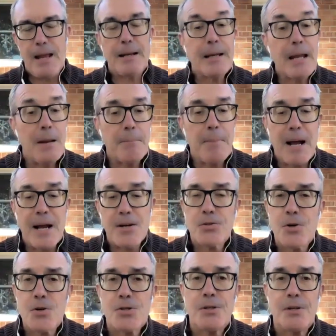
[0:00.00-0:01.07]
And again, my
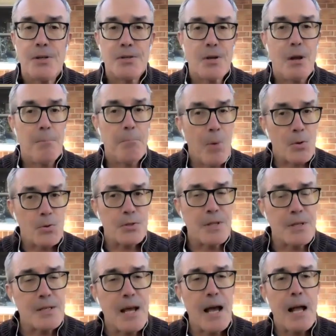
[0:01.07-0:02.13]
assertion is most
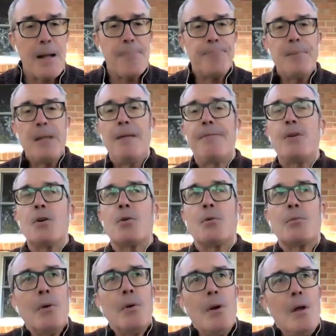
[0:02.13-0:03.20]
of the time, if
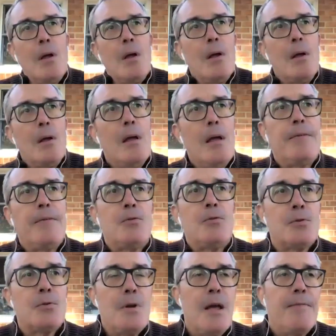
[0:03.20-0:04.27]
you're, if you,
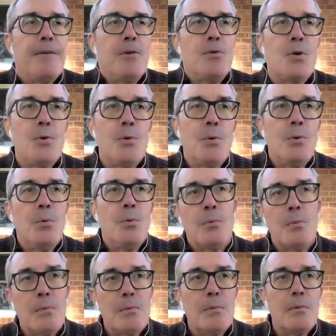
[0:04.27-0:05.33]
if you do
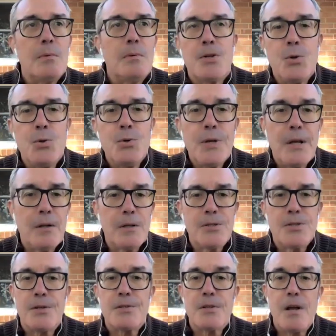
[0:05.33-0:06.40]
the due
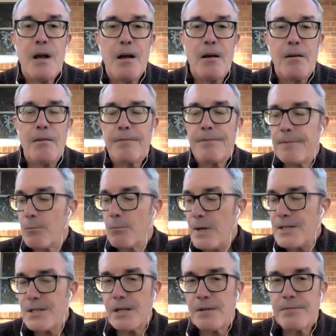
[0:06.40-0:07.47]
diligence of
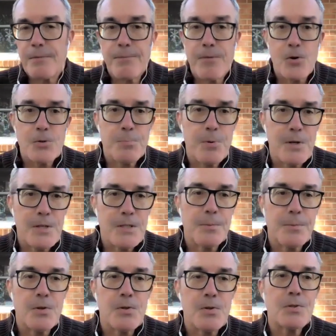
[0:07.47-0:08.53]
reasoning from first
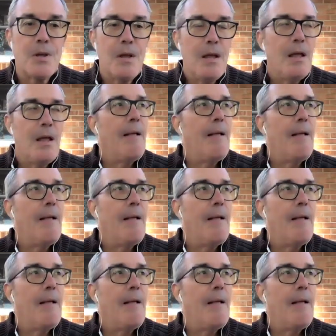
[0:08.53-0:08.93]
principles,